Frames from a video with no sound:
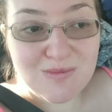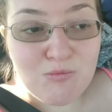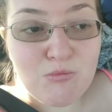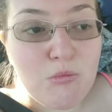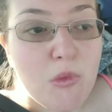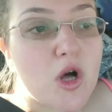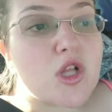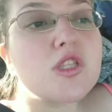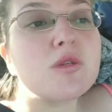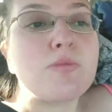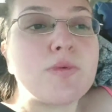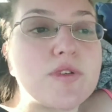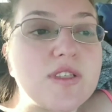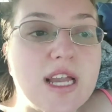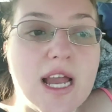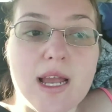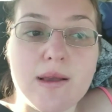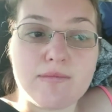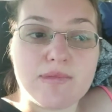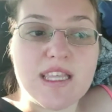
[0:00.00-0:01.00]
multiple
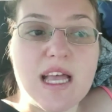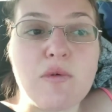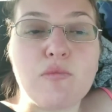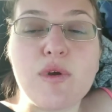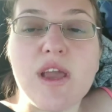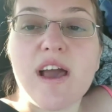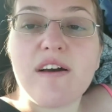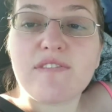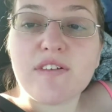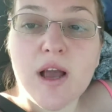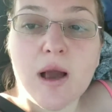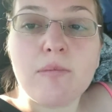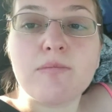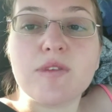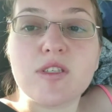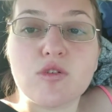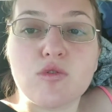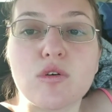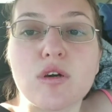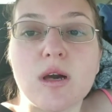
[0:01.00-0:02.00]
times that we have come
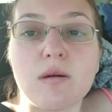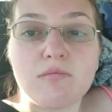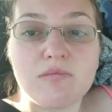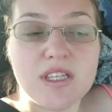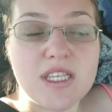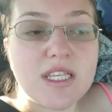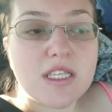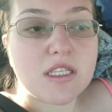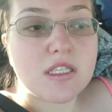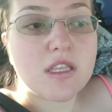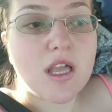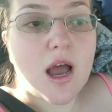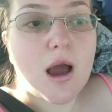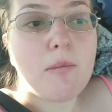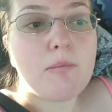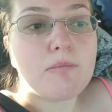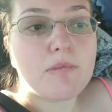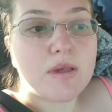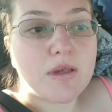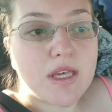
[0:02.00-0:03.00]
to a complete stop
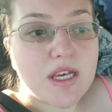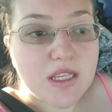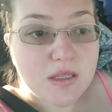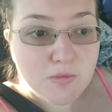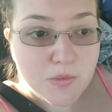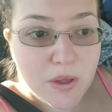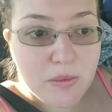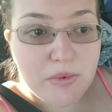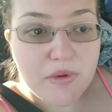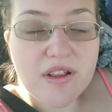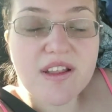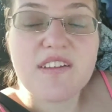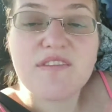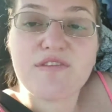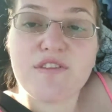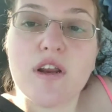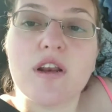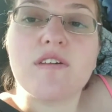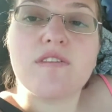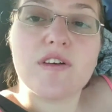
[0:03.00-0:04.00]
because people in
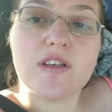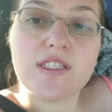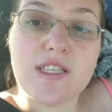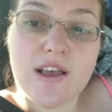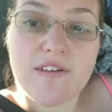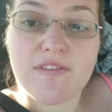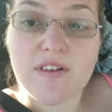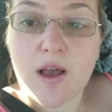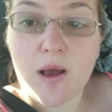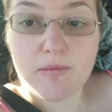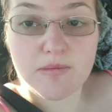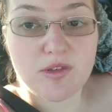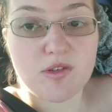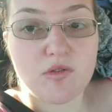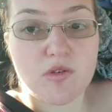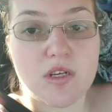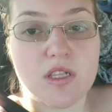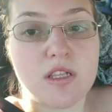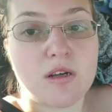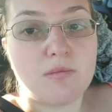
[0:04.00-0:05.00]
front of us have come to a
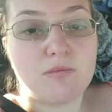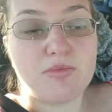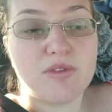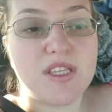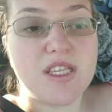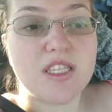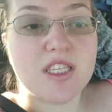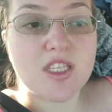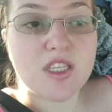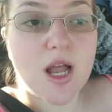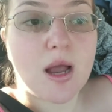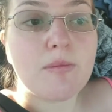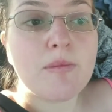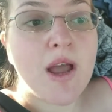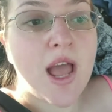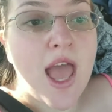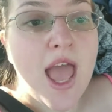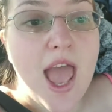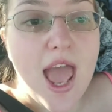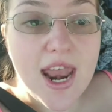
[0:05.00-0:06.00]
complete stop
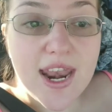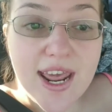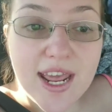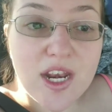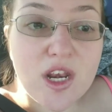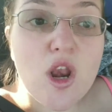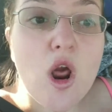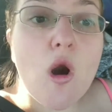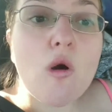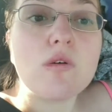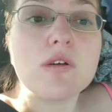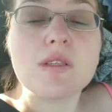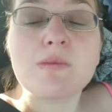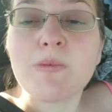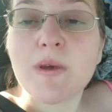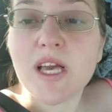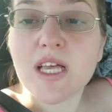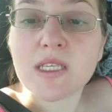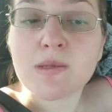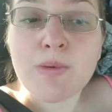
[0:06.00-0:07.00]
and I know it's
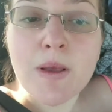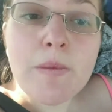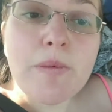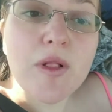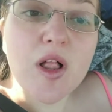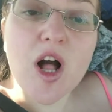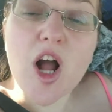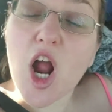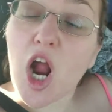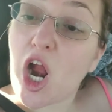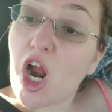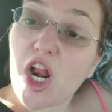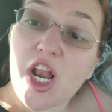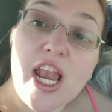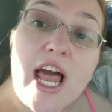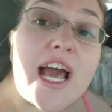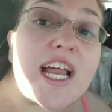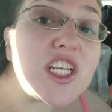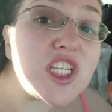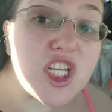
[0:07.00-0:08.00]
because people are
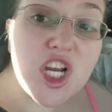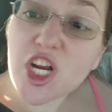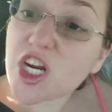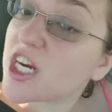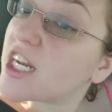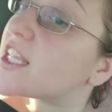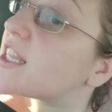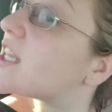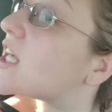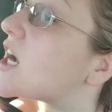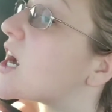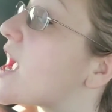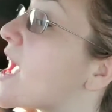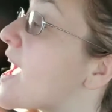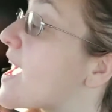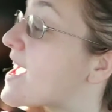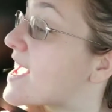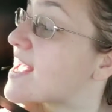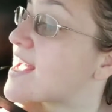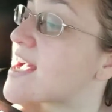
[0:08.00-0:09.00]
like turning their
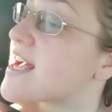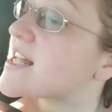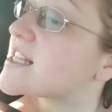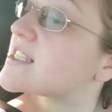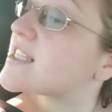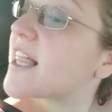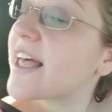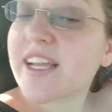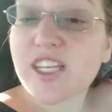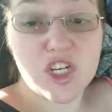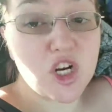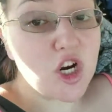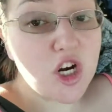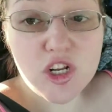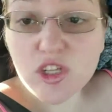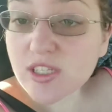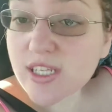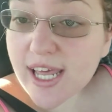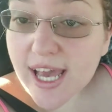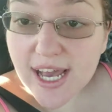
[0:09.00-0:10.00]
heads like
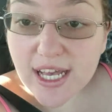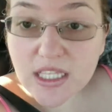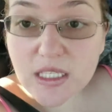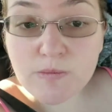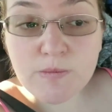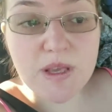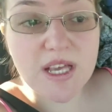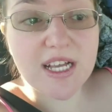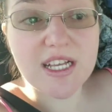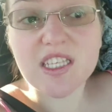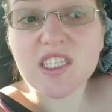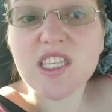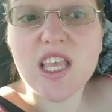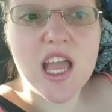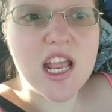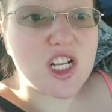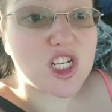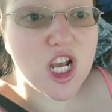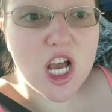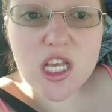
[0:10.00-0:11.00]
turtlenecks because they
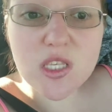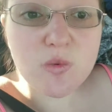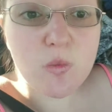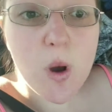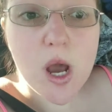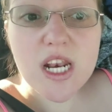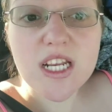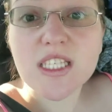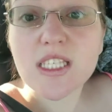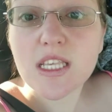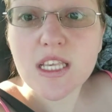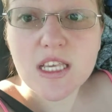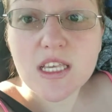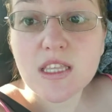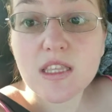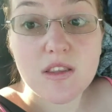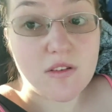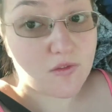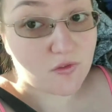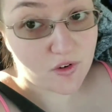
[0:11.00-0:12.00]
just want to see
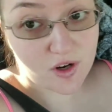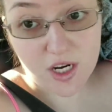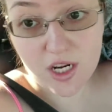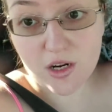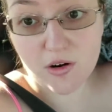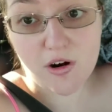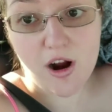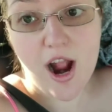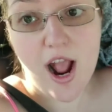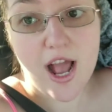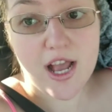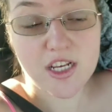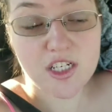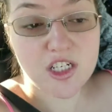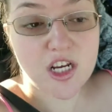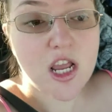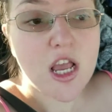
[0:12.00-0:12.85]
the freaking crash